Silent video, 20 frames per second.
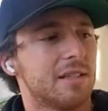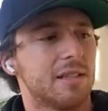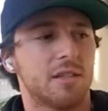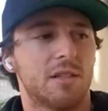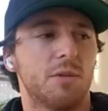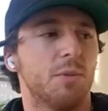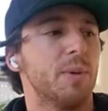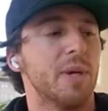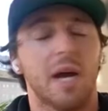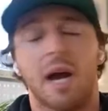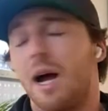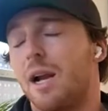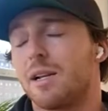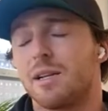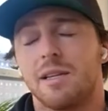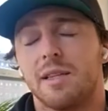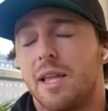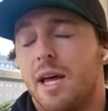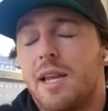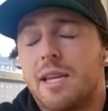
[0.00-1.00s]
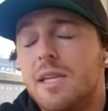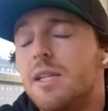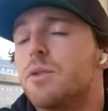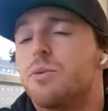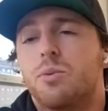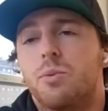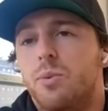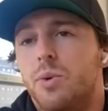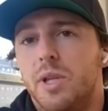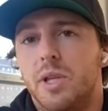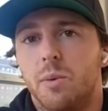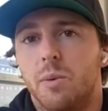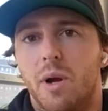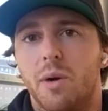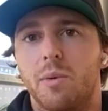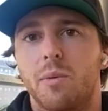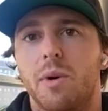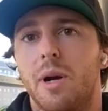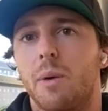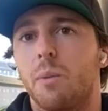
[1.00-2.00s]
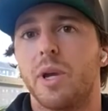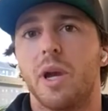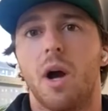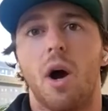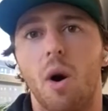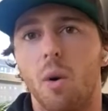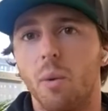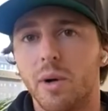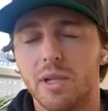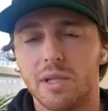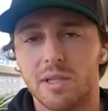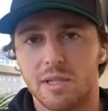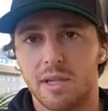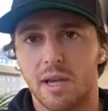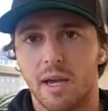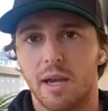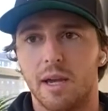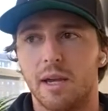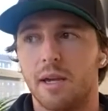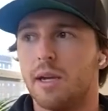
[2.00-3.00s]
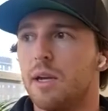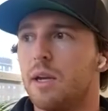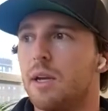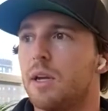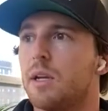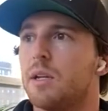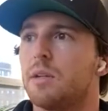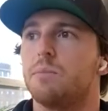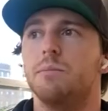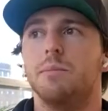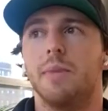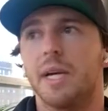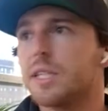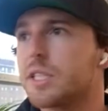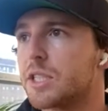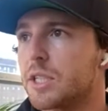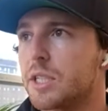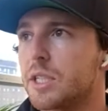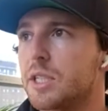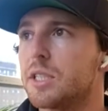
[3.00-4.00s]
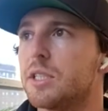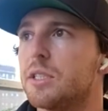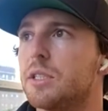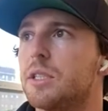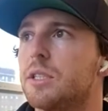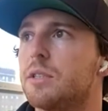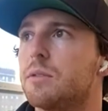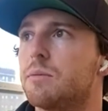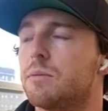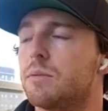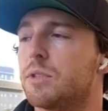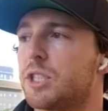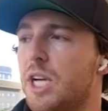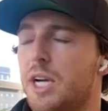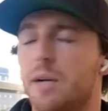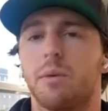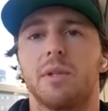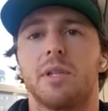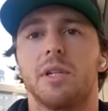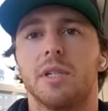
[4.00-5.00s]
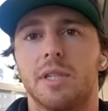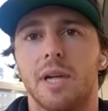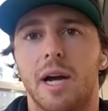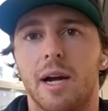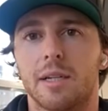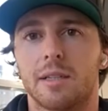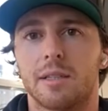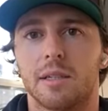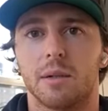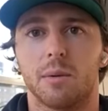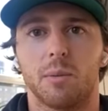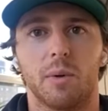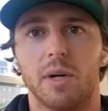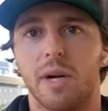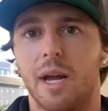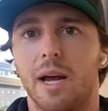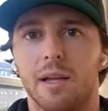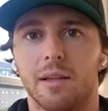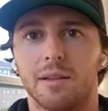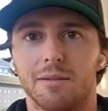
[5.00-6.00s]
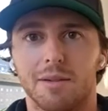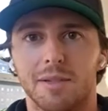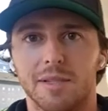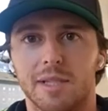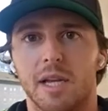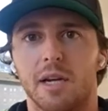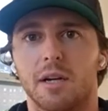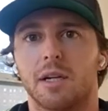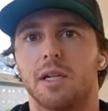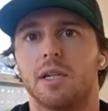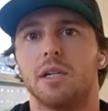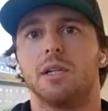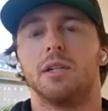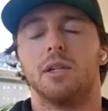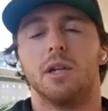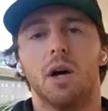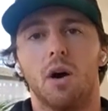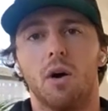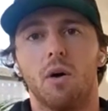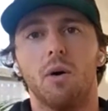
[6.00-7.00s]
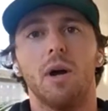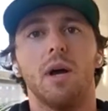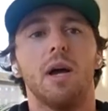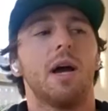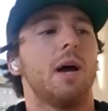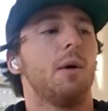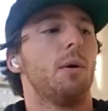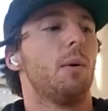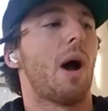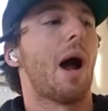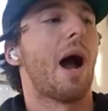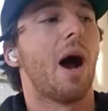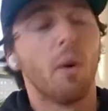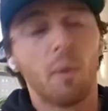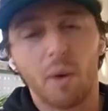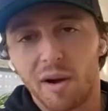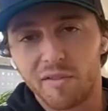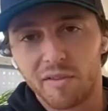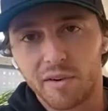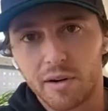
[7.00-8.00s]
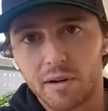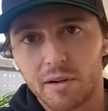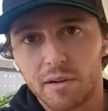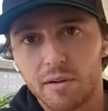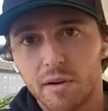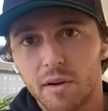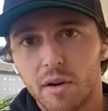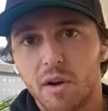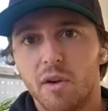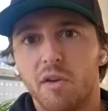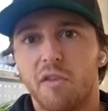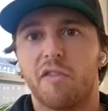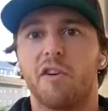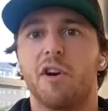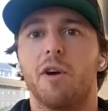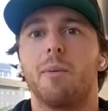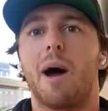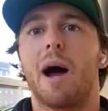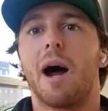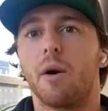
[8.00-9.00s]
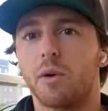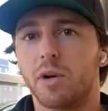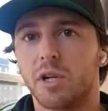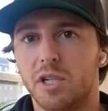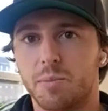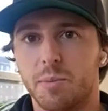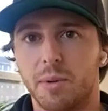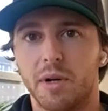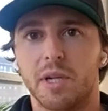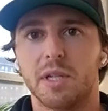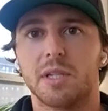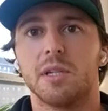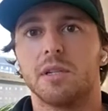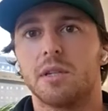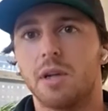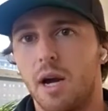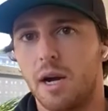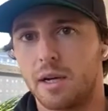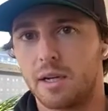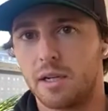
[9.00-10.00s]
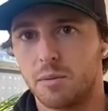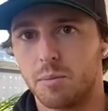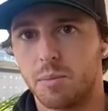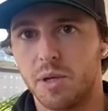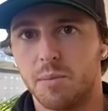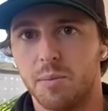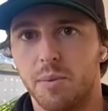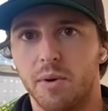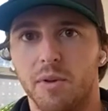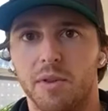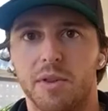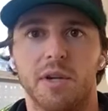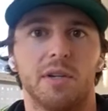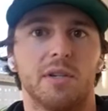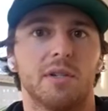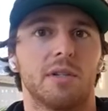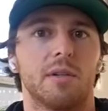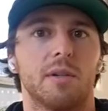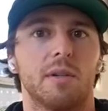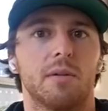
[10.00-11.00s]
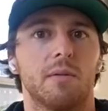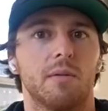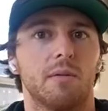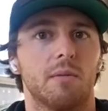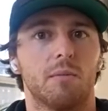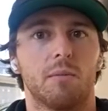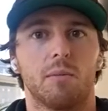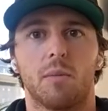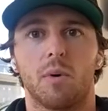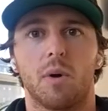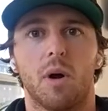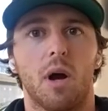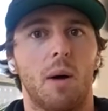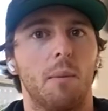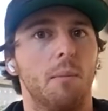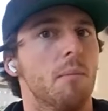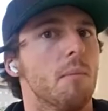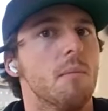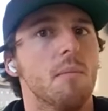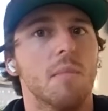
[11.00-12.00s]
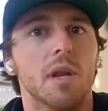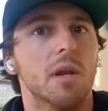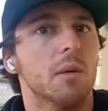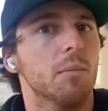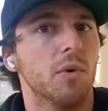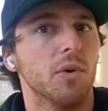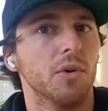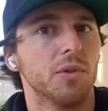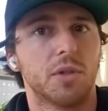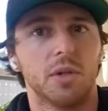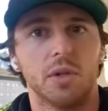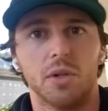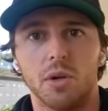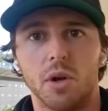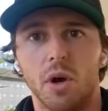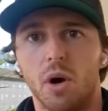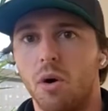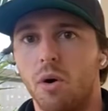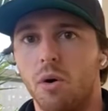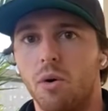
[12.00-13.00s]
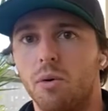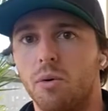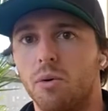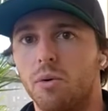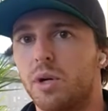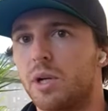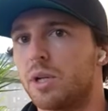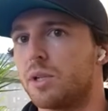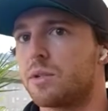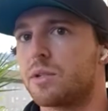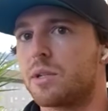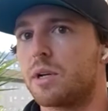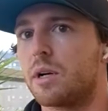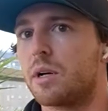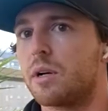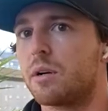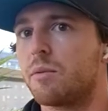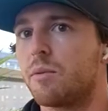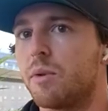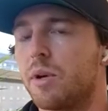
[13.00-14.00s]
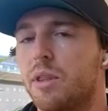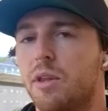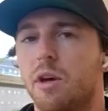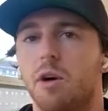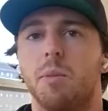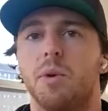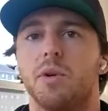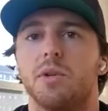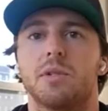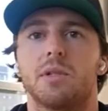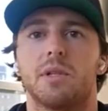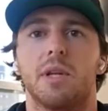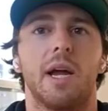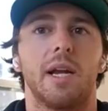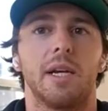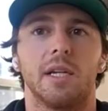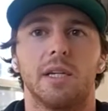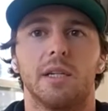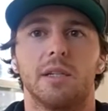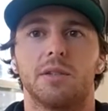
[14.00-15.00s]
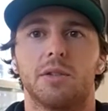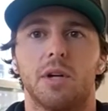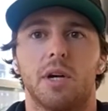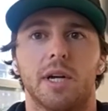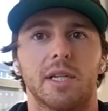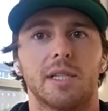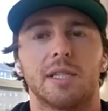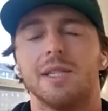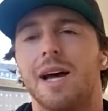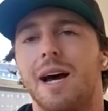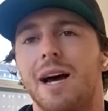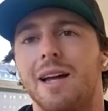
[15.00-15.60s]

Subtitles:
to be honest, that is really one where we always say, make sure you check with your doctor. We're not the ones that are going to know. However, from our experience in talking to people, there's minimal to no concern with almost any drug. It's